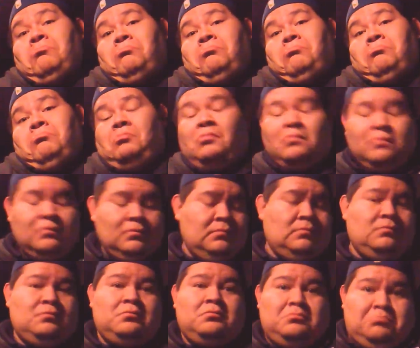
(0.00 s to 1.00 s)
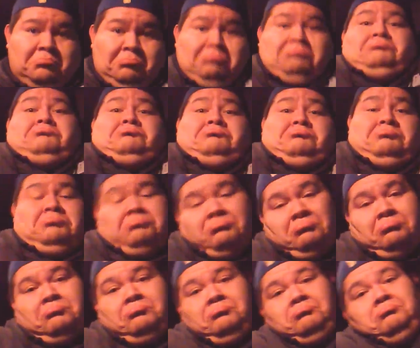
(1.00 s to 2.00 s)

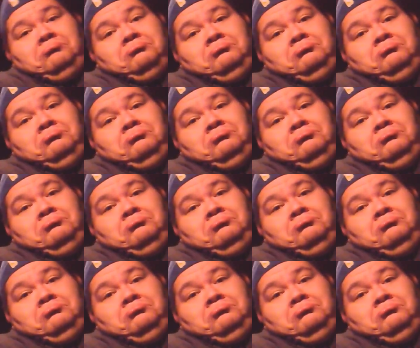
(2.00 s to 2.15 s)
(silence)